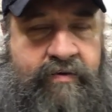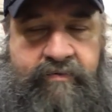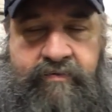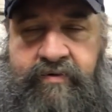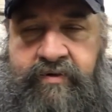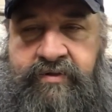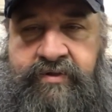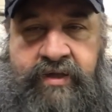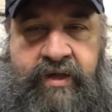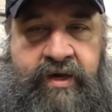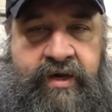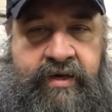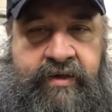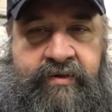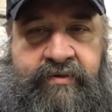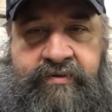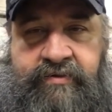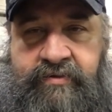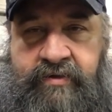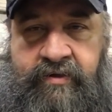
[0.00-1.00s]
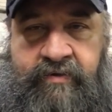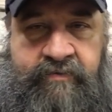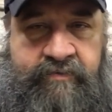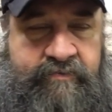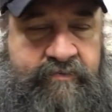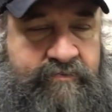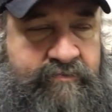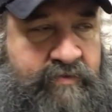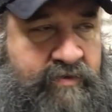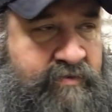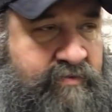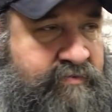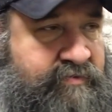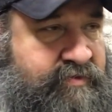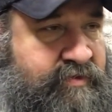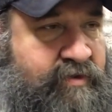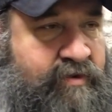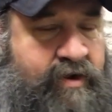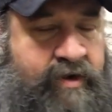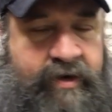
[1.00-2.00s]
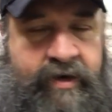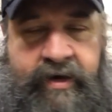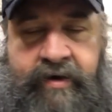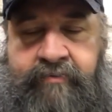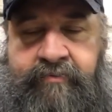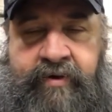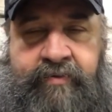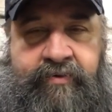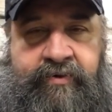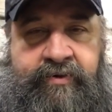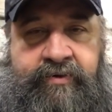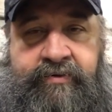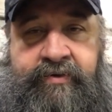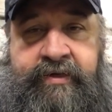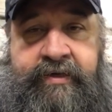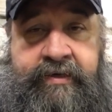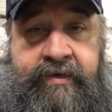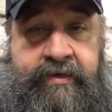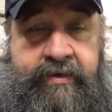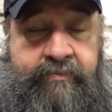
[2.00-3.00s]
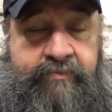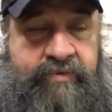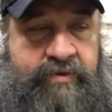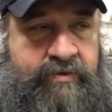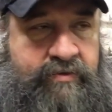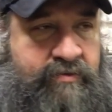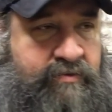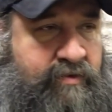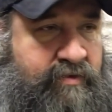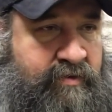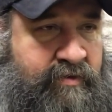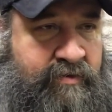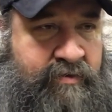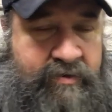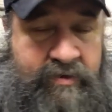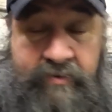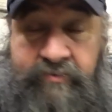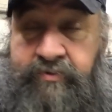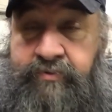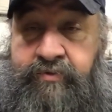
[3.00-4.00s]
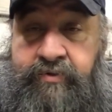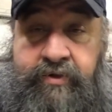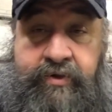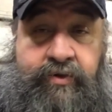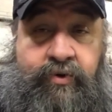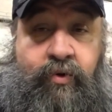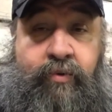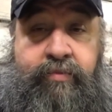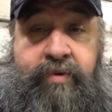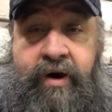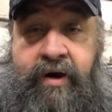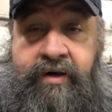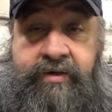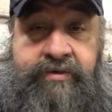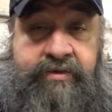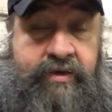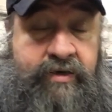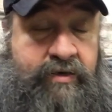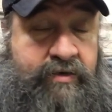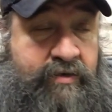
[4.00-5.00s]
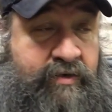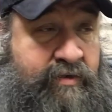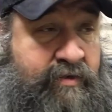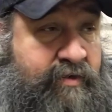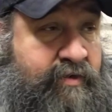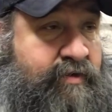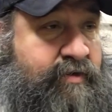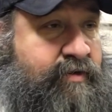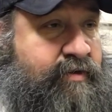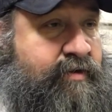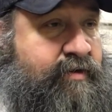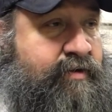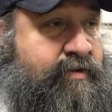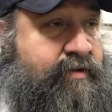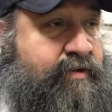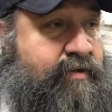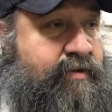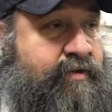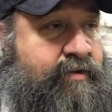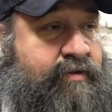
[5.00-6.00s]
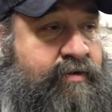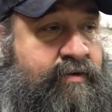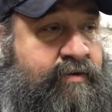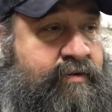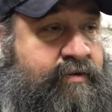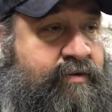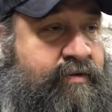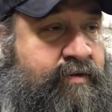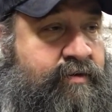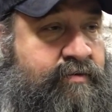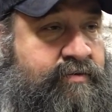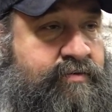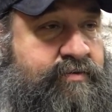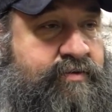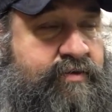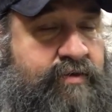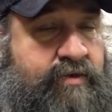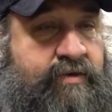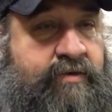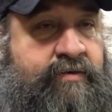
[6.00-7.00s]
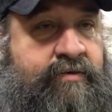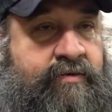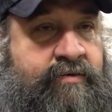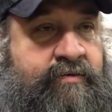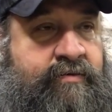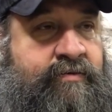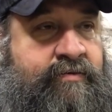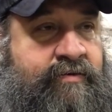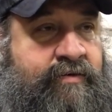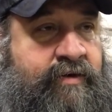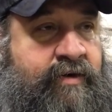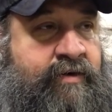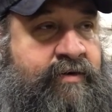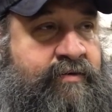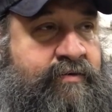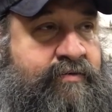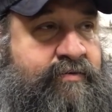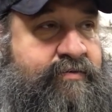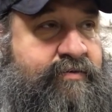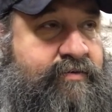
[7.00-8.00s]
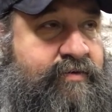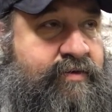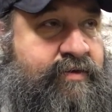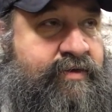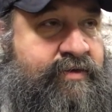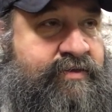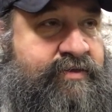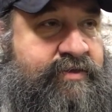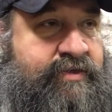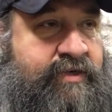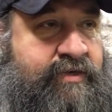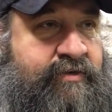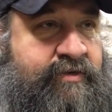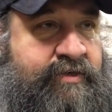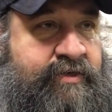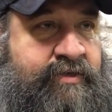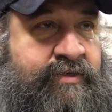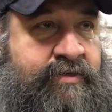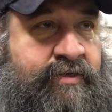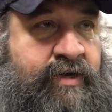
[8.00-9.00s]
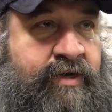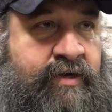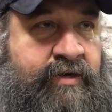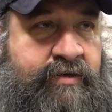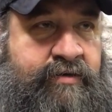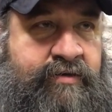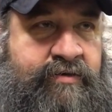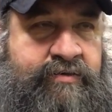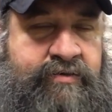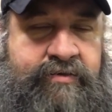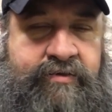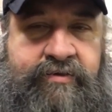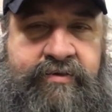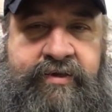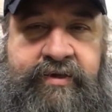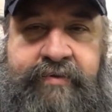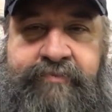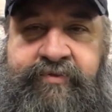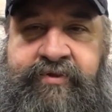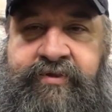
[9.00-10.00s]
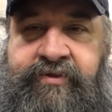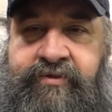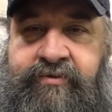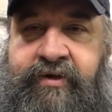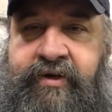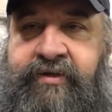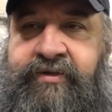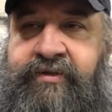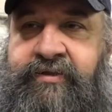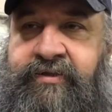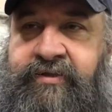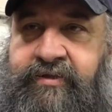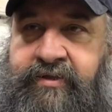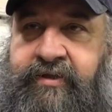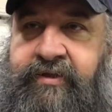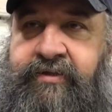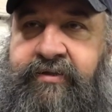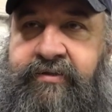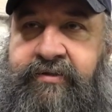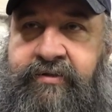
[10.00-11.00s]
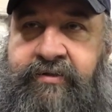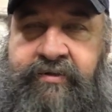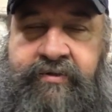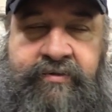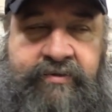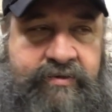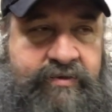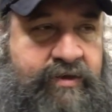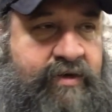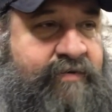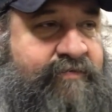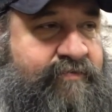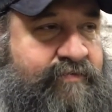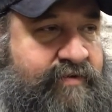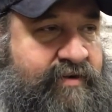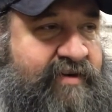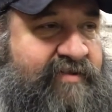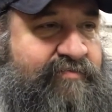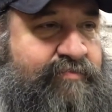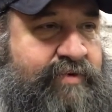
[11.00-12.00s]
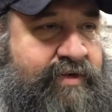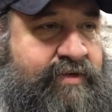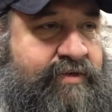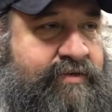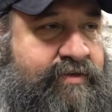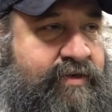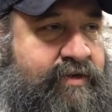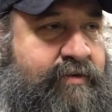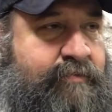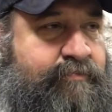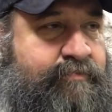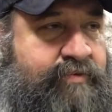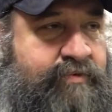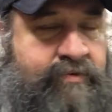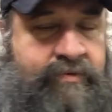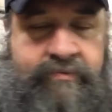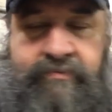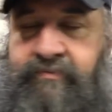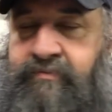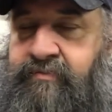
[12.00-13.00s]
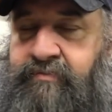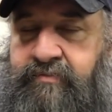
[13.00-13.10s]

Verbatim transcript: for his lathe and stuff. And, uh, sorry, I can't remember who did it, but uh, it was a really cool project. And uh, it's like, oh, okay, yeah, I see how he did that. And there's little tips and tricks and skills and stuff that I've picked up and